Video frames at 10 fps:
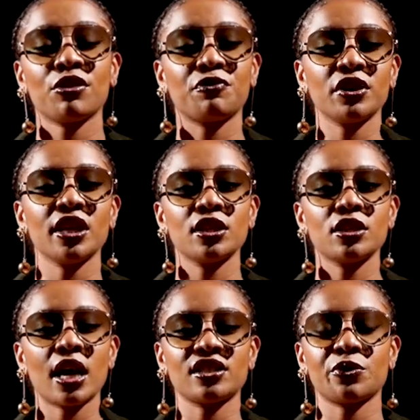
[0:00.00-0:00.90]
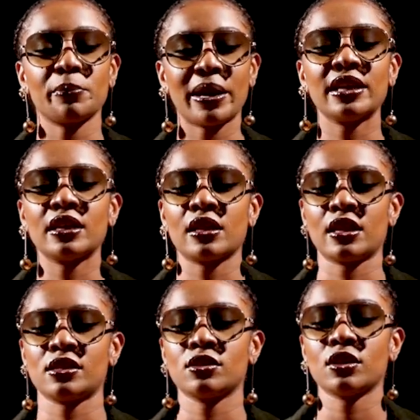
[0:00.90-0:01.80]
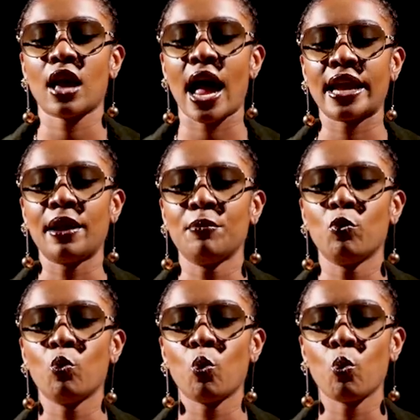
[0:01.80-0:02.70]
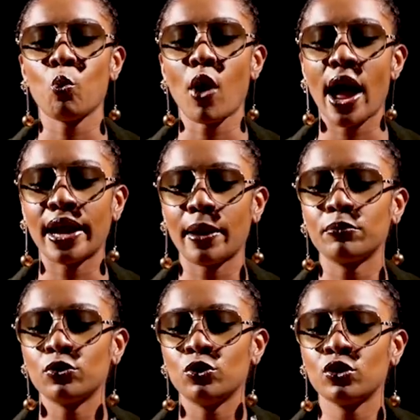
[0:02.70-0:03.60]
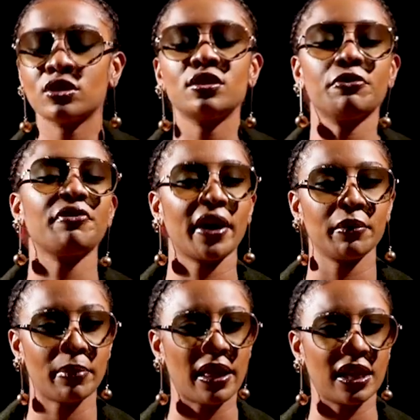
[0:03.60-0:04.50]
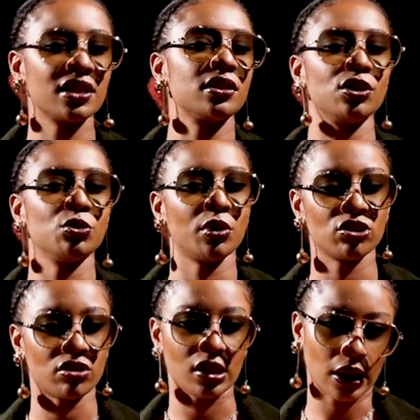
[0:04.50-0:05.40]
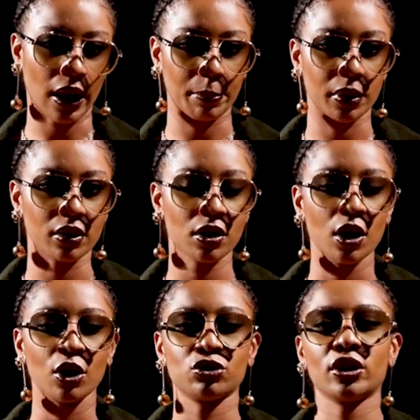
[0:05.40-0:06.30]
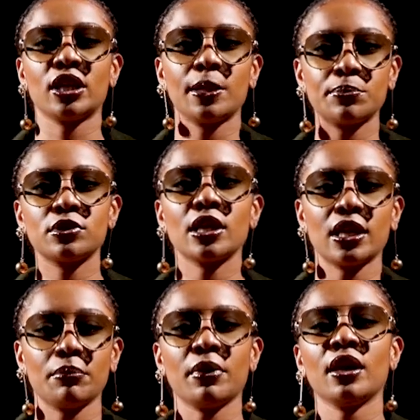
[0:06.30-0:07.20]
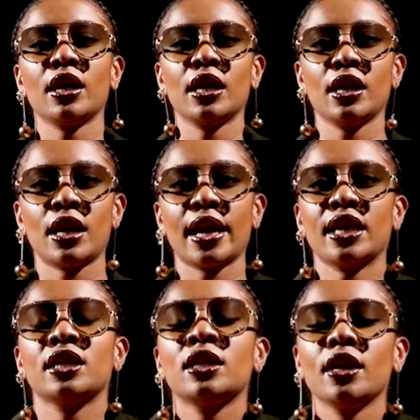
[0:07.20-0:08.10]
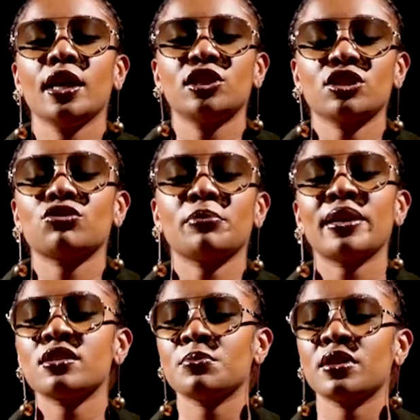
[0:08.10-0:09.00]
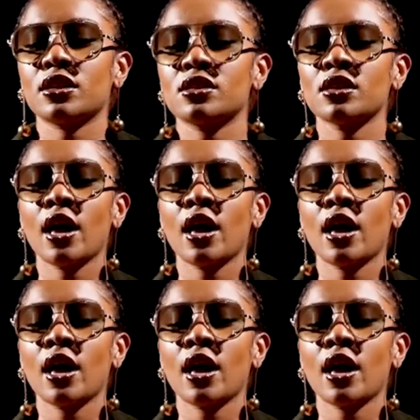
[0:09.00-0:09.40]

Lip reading: the Phoenix as a reminder that I am not defined by that situation that happened. So it keeps telling me, like it just reminds me that